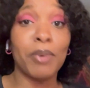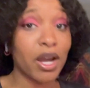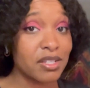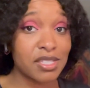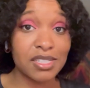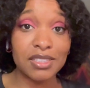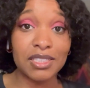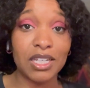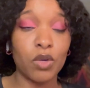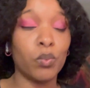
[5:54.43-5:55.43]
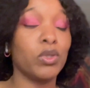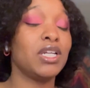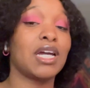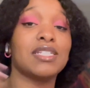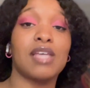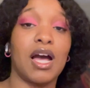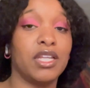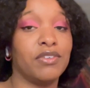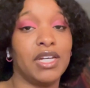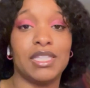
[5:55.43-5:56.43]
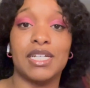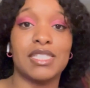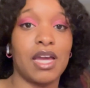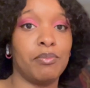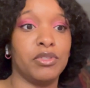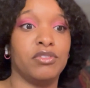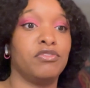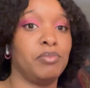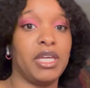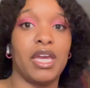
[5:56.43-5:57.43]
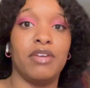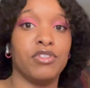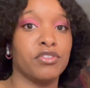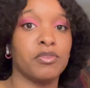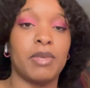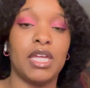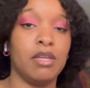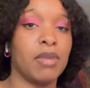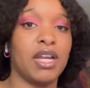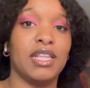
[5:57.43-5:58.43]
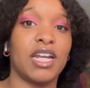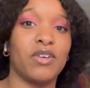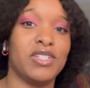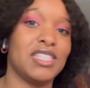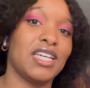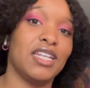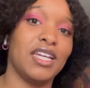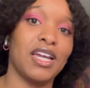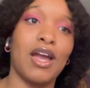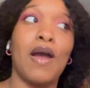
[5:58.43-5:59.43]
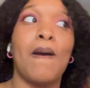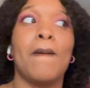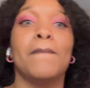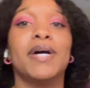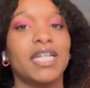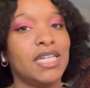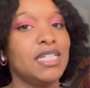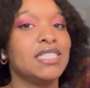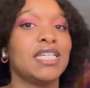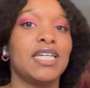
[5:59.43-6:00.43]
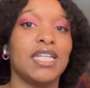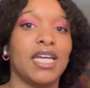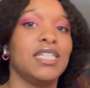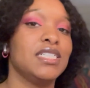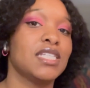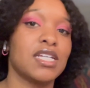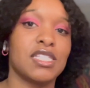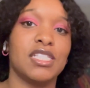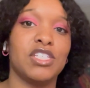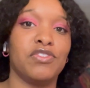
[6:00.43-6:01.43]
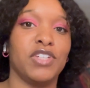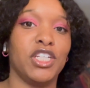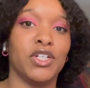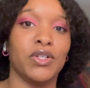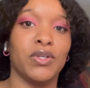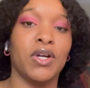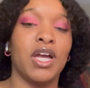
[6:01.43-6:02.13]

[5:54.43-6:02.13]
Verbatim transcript: personally would not tolerate that type of behavior from anybody that I was dating. But he did, and he does in this video.